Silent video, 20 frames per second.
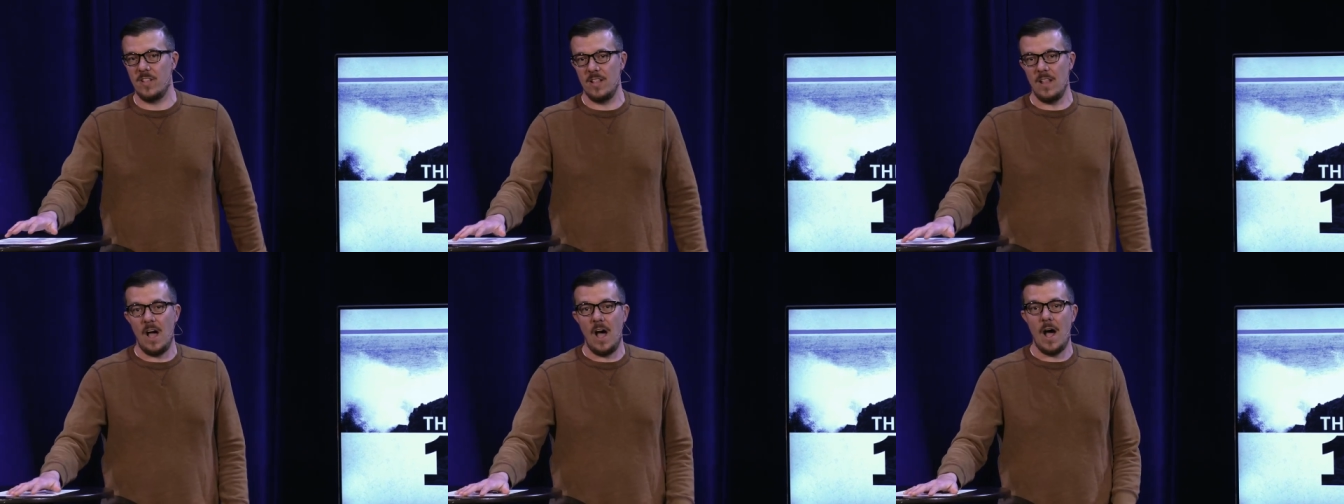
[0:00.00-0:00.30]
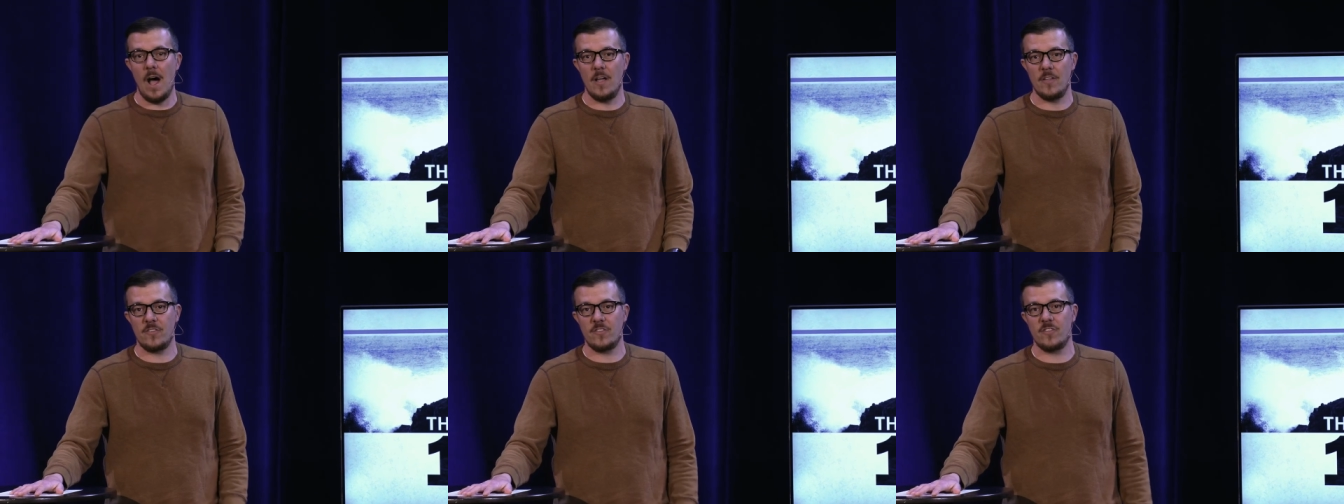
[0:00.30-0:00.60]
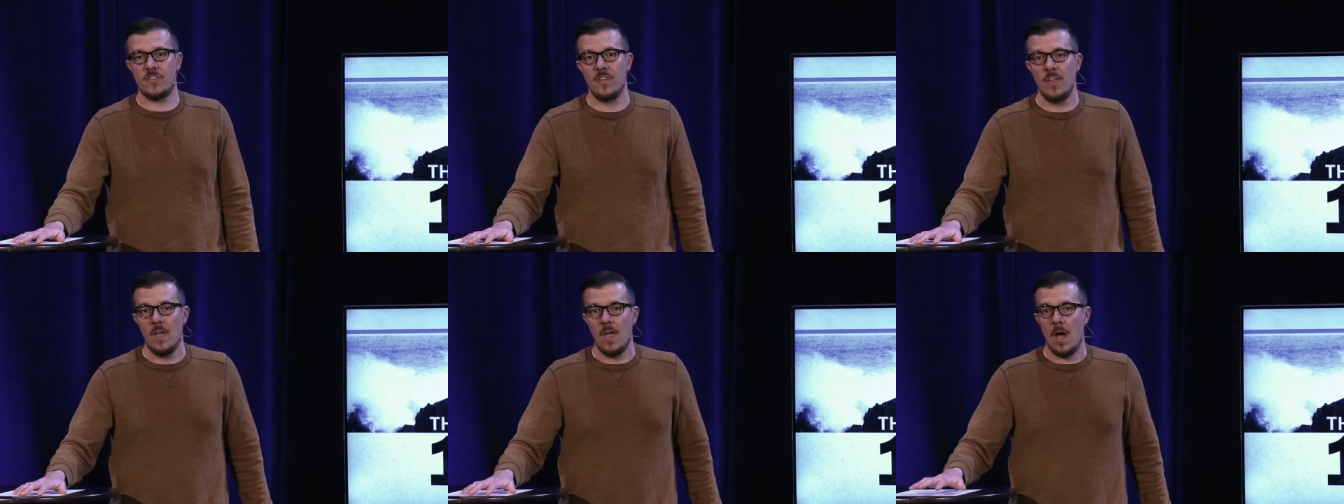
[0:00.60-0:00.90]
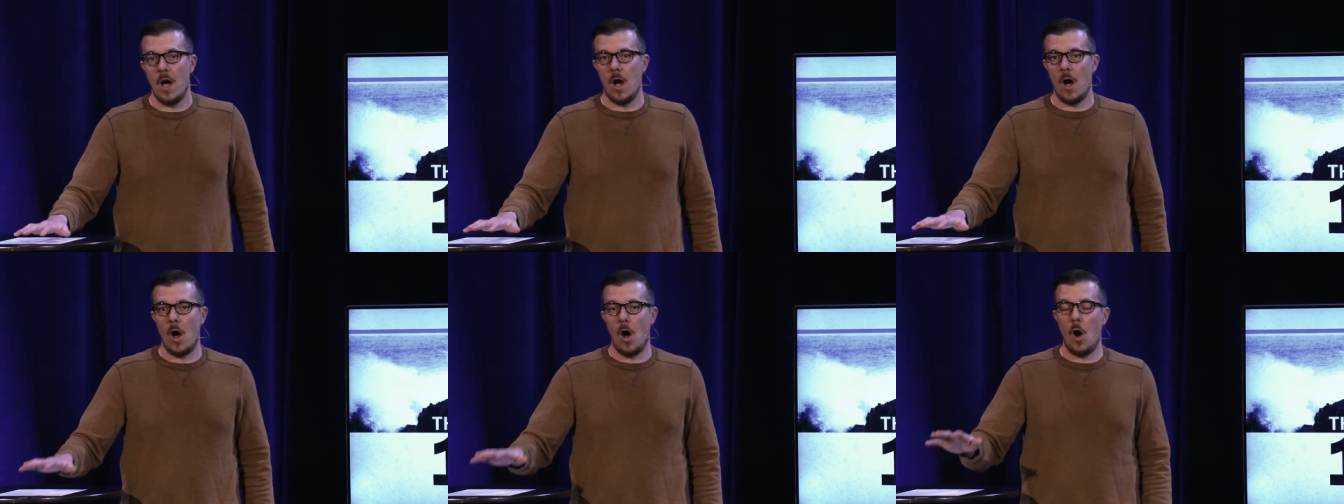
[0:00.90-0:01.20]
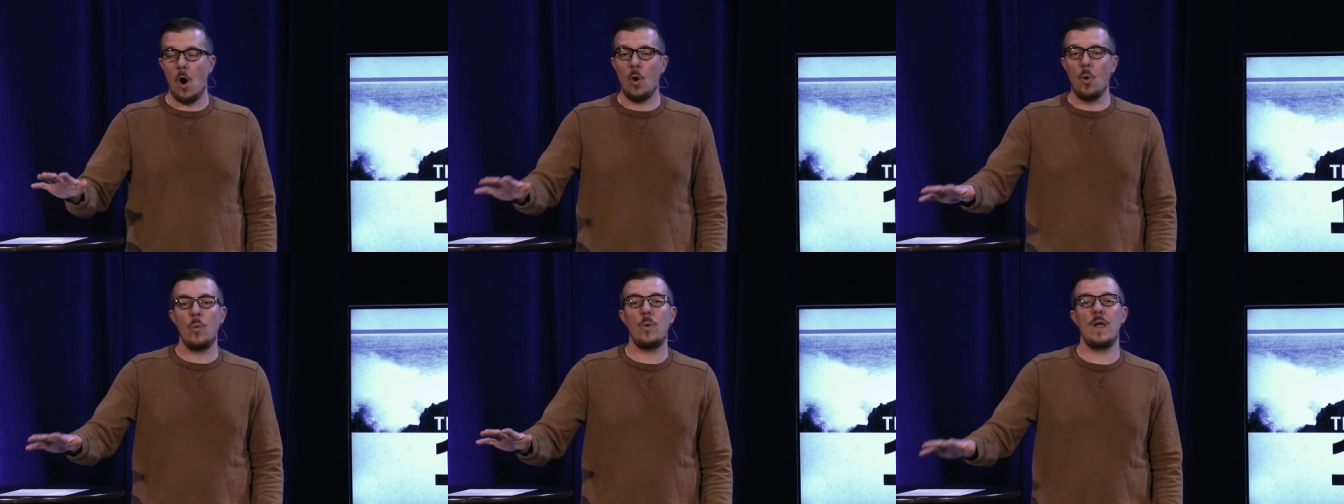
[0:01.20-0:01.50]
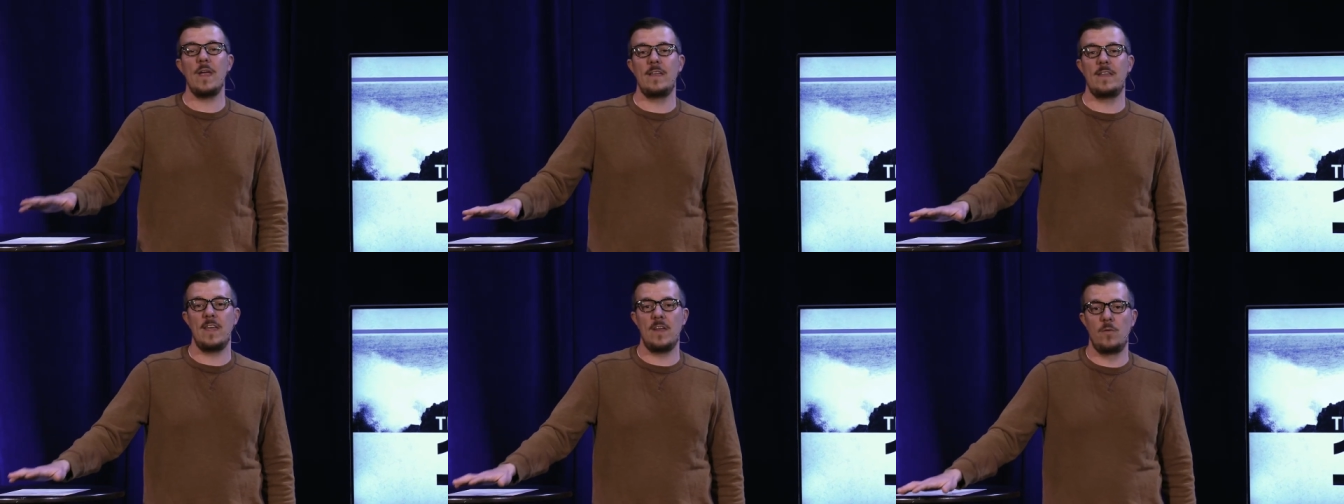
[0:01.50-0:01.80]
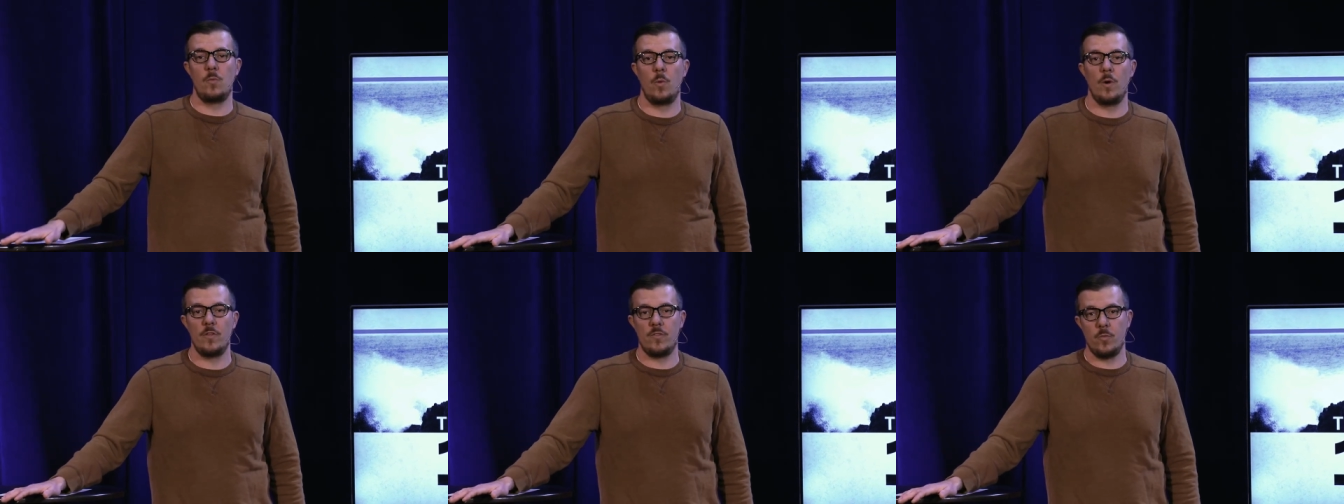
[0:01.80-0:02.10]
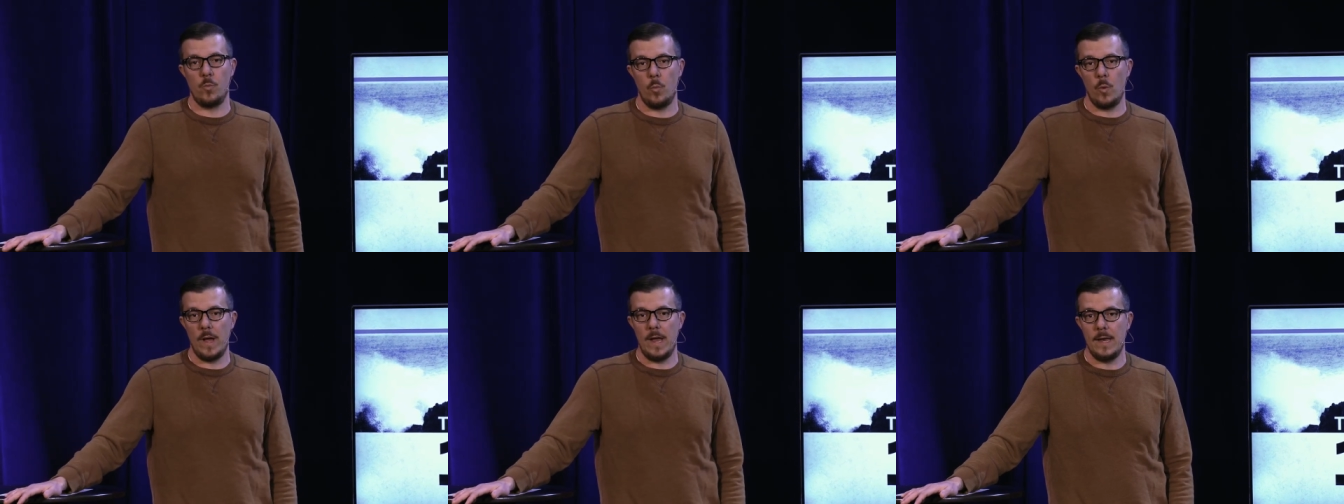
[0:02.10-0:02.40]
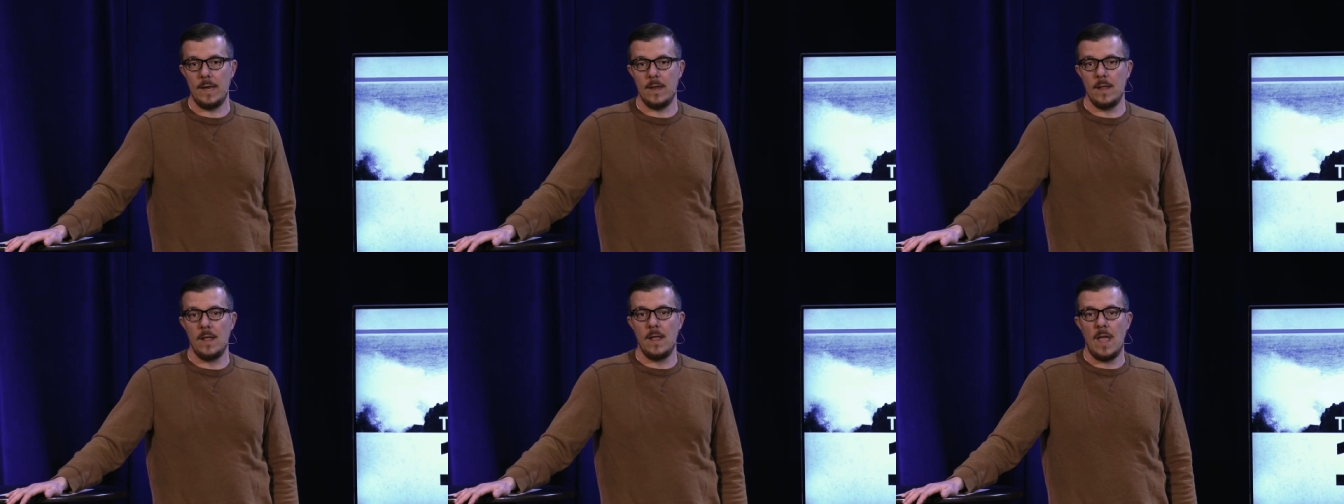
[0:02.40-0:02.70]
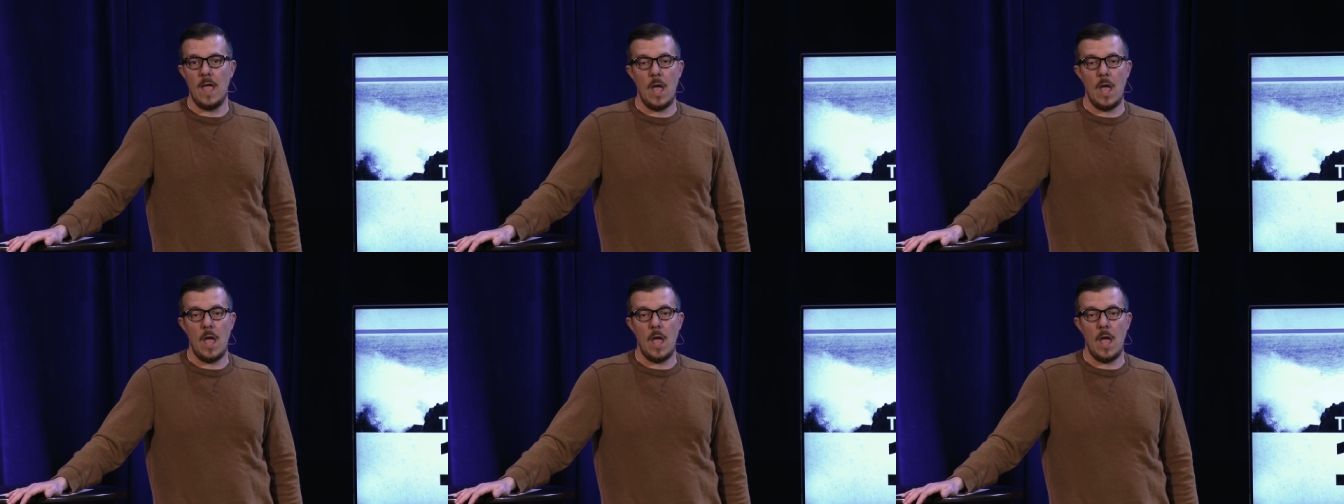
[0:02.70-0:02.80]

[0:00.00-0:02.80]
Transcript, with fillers: loss. Uh, all we did was win.